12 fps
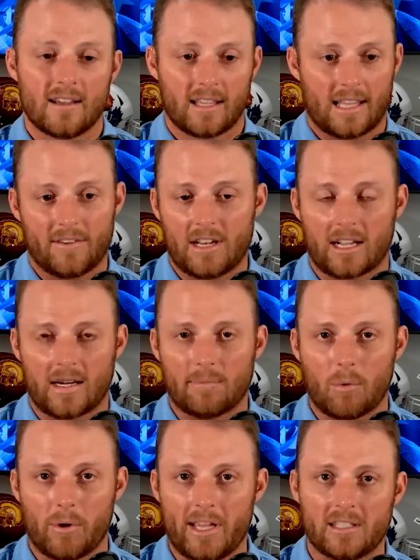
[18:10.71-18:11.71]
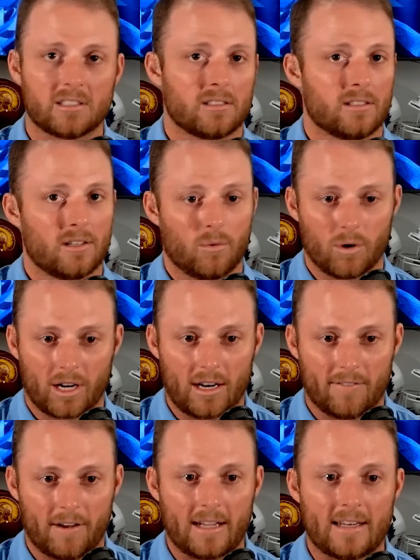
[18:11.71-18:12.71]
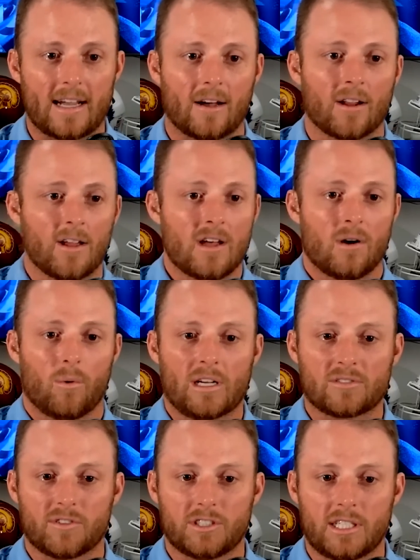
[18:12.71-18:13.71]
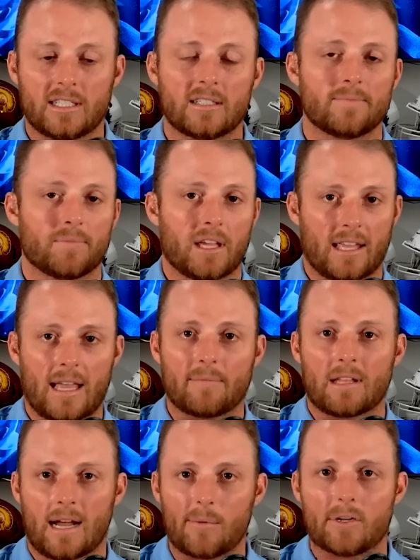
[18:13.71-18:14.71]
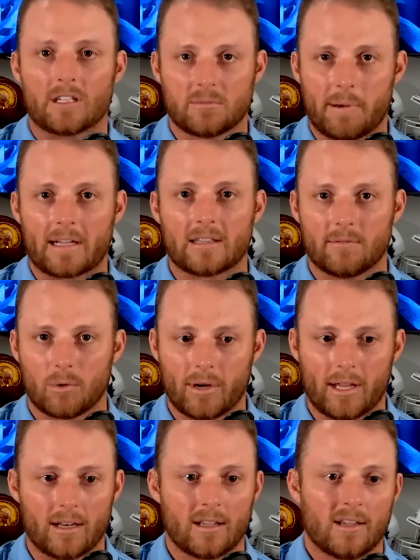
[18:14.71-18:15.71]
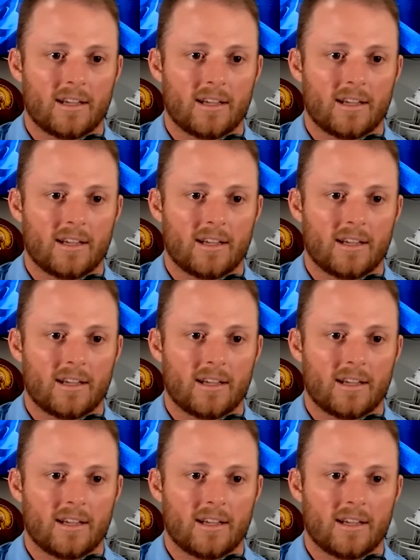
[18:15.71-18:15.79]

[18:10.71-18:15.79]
Give it a couple weeks. We're going to find out. West Virginia, a game that I would expect them to win.